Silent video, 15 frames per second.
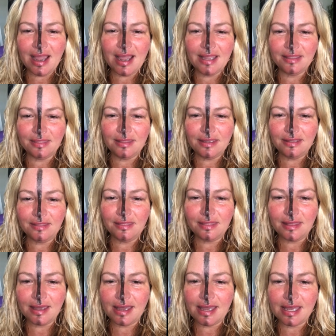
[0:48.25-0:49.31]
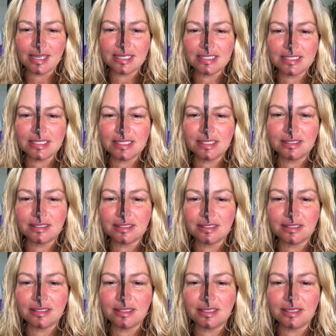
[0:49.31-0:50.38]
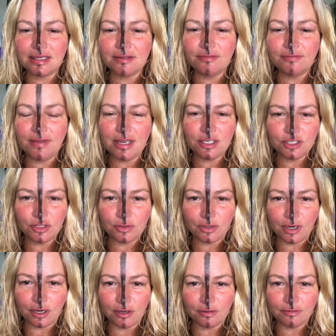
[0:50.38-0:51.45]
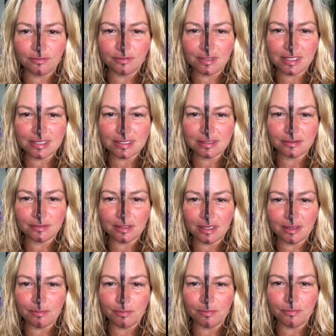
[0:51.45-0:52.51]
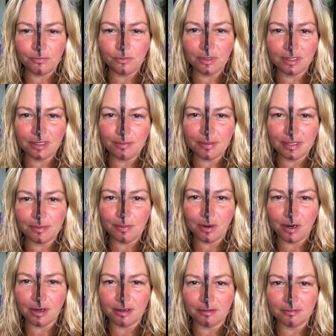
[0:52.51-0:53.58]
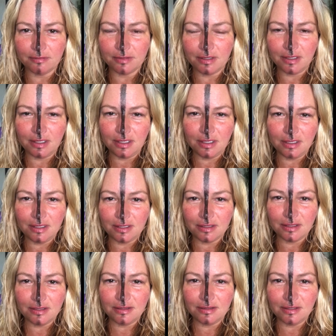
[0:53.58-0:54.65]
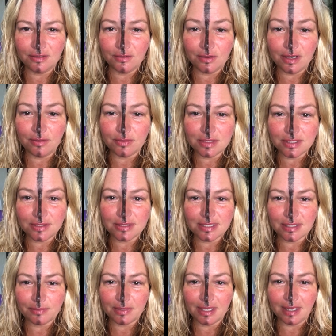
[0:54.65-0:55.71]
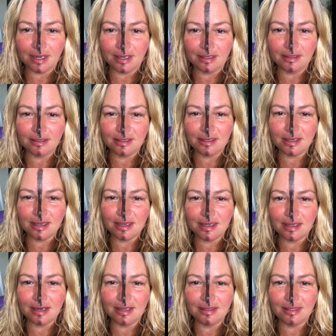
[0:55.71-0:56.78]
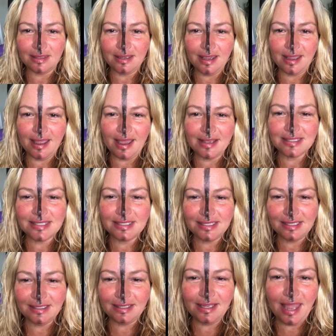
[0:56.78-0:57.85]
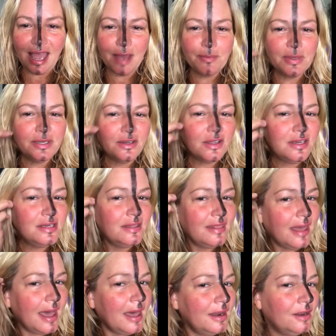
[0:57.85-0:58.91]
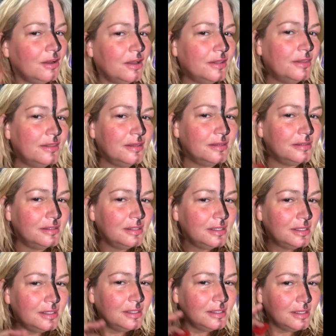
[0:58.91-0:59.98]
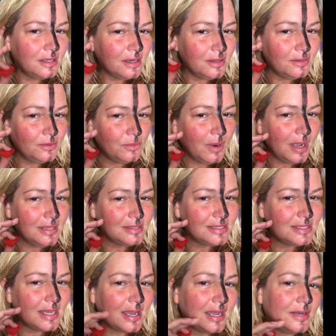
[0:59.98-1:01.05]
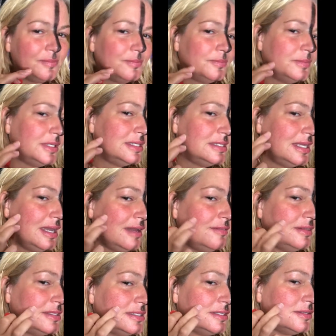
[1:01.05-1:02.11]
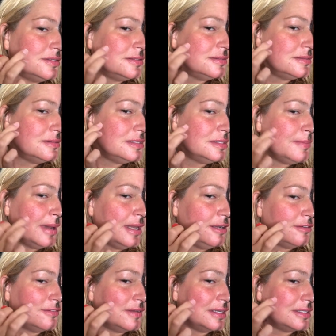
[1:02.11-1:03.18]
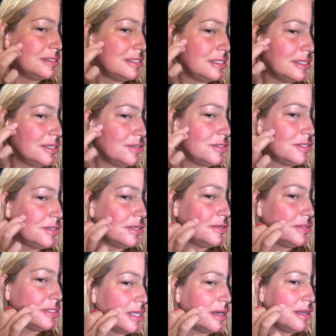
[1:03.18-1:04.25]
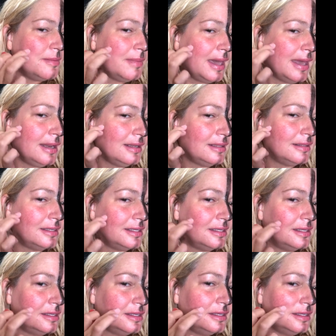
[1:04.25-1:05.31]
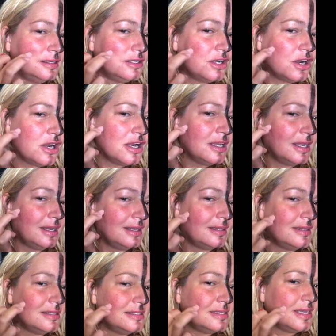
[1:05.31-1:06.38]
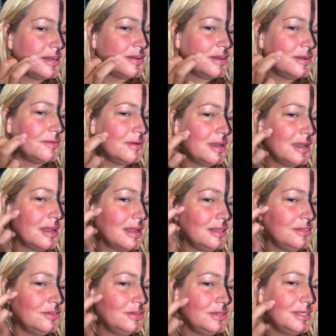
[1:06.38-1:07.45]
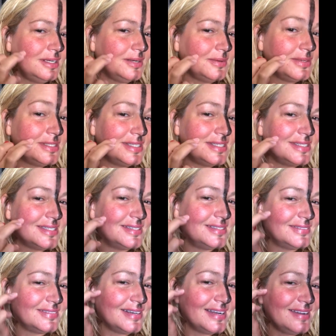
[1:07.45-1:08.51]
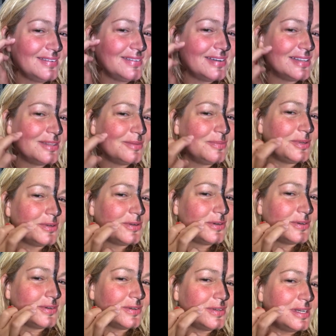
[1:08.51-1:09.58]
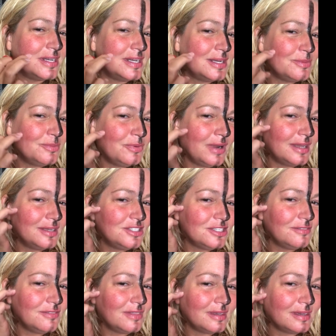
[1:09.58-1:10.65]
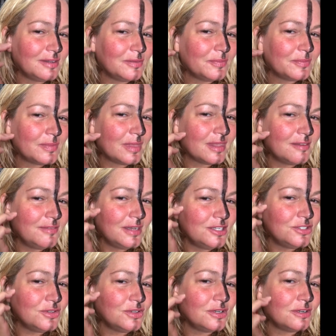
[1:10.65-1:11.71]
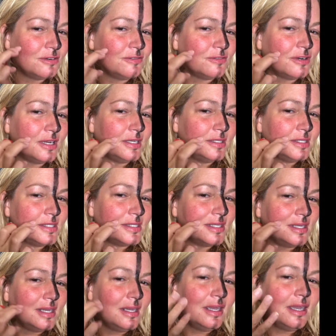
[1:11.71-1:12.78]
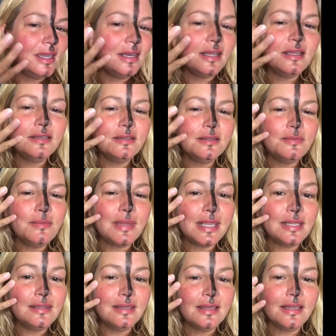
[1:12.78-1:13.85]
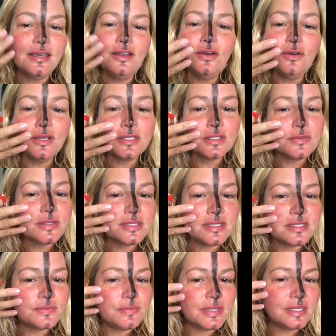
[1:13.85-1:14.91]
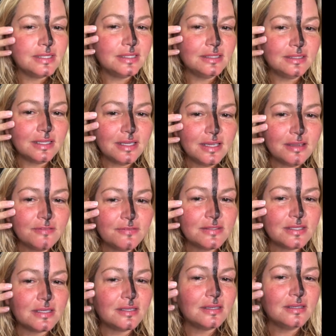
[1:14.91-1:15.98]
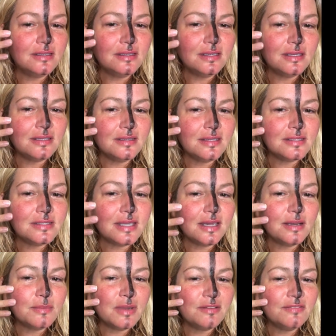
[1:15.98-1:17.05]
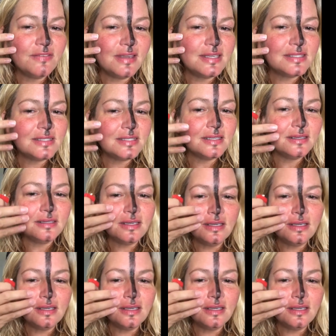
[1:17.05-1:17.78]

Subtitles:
I think that the facial nerve is a really big part of the great results I'm getting. And I think I accidentally happened onto that on the right side because I have these little spider veins here. So I automatically targeting this area right through here, which is right where the buccal branch of the facial nerve runs. And the main thing I noticed was this big lift in this side of my face, that